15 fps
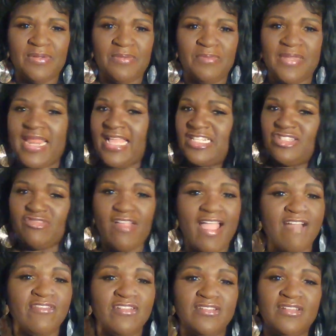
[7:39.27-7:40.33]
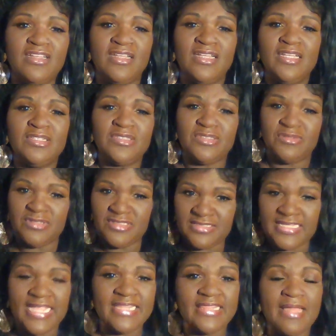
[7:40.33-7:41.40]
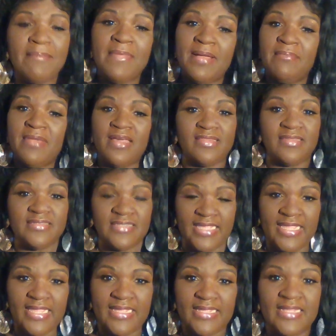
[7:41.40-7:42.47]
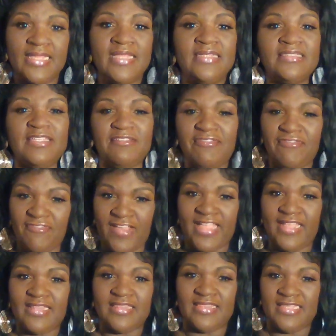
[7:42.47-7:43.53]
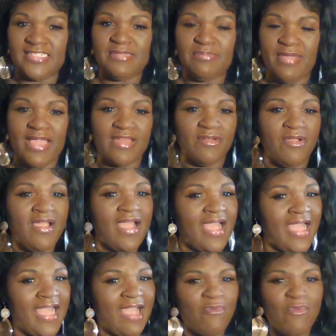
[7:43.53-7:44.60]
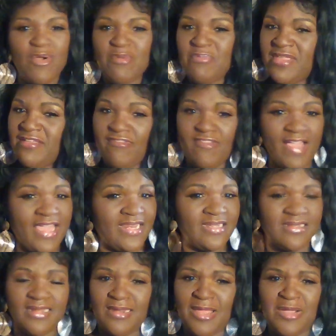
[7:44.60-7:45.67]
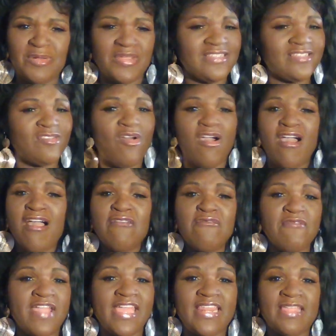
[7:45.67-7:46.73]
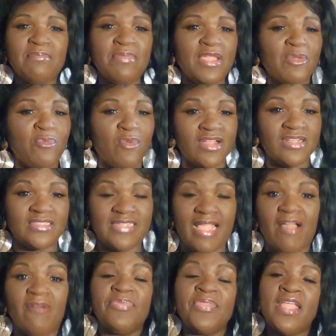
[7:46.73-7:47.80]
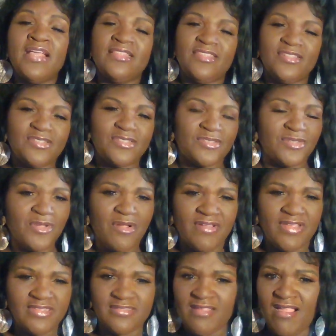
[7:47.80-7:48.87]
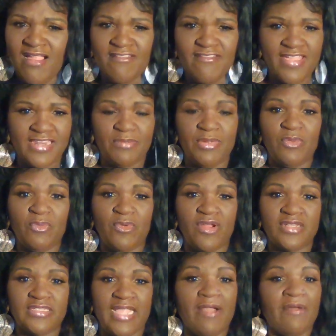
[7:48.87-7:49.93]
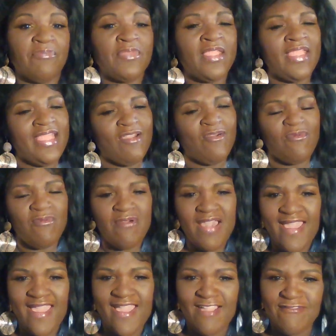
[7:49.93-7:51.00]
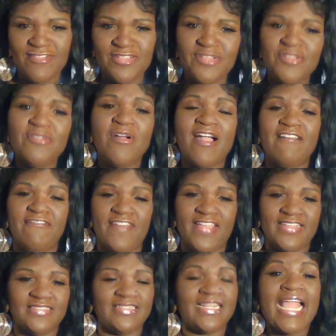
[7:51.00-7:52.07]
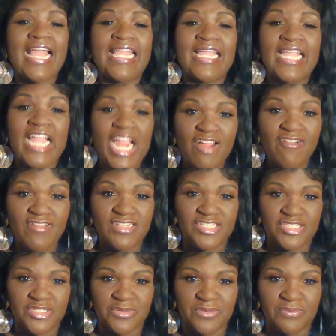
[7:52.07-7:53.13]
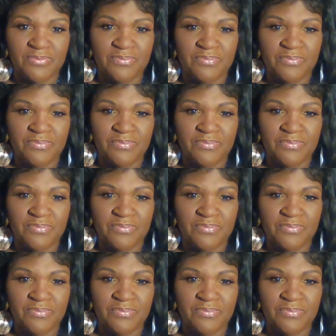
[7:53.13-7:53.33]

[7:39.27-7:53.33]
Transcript: when I travel to the state that my mother's in to fight this battle. I won't be fighting alone. It's already been worked out. The story has already been worked out. And whatever you are facing, I encourage you.